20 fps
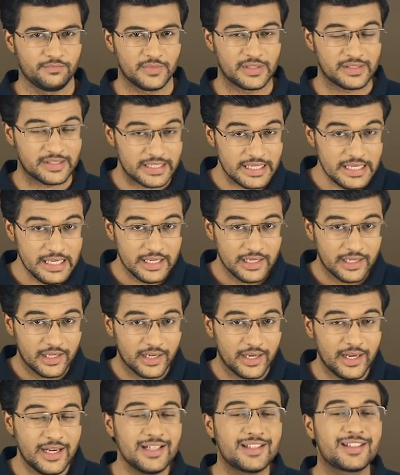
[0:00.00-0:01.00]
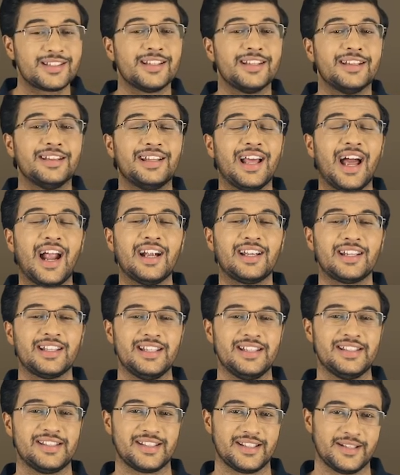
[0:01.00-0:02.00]
See, it's that
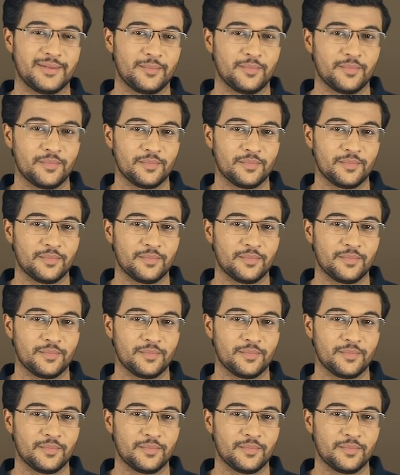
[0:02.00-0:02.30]
easy.